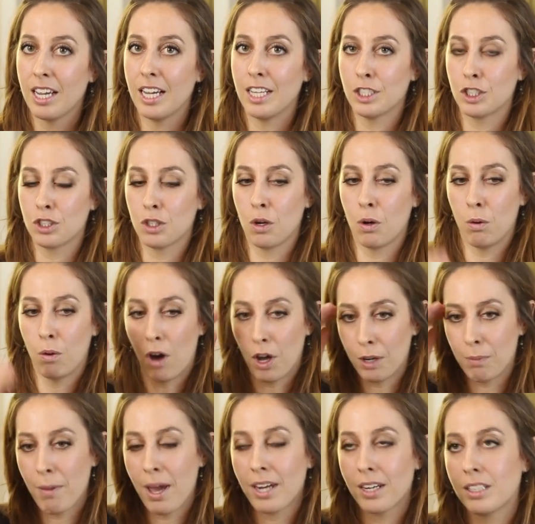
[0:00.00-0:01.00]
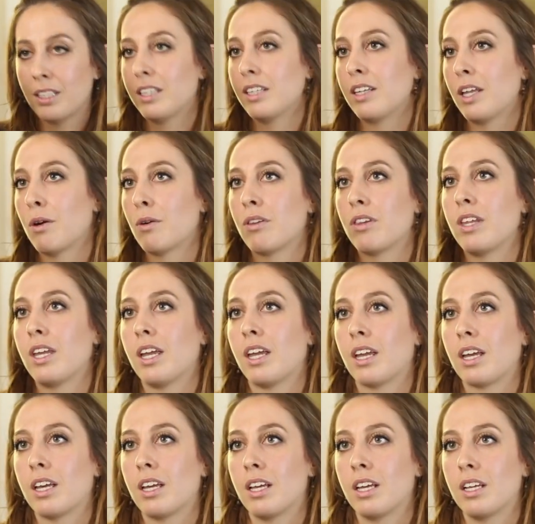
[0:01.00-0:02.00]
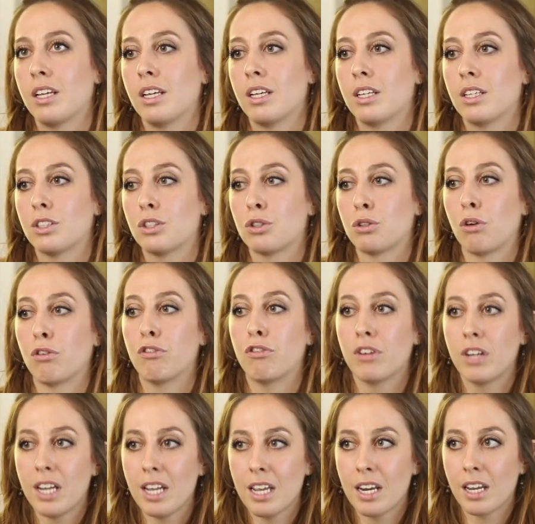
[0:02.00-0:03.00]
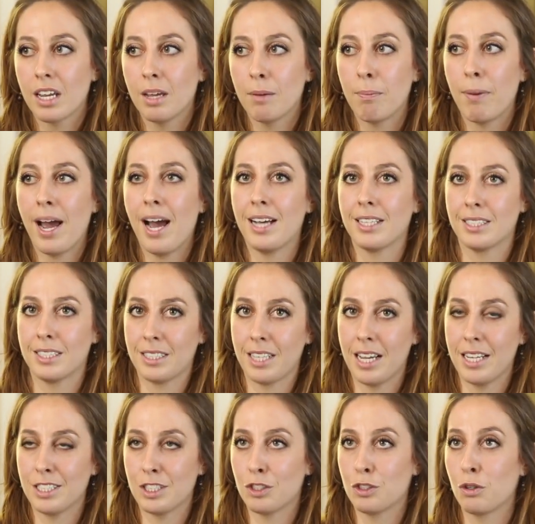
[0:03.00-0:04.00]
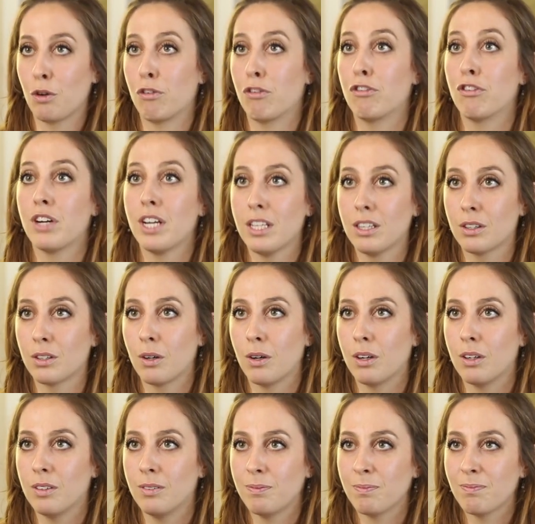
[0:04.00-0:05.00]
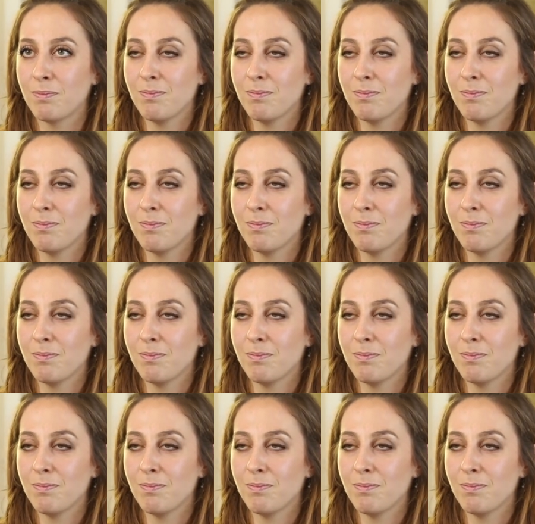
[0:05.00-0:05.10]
and so automatically they would think soffrire, past tense, soffrito.